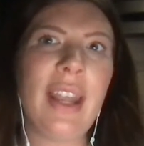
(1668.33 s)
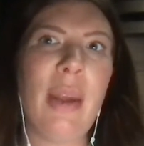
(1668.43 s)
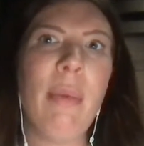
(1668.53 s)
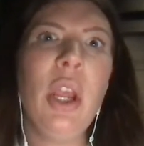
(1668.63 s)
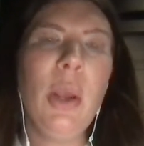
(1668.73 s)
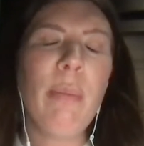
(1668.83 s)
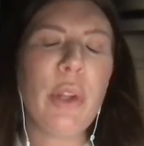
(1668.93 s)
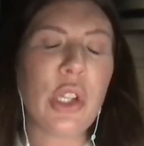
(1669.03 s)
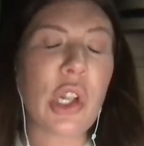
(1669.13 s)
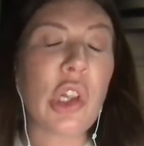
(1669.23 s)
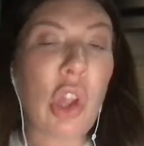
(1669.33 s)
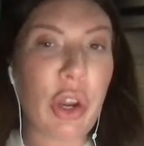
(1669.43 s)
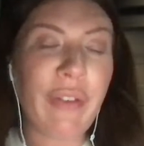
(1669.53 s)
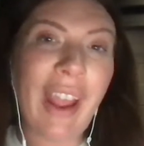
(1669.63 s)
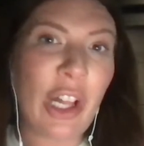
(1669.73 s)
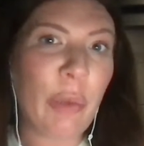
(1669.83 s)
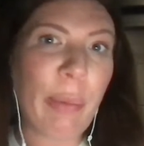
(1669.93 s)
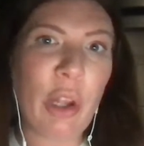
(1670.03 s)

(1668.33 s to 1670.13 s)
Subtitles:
but there's a lot of help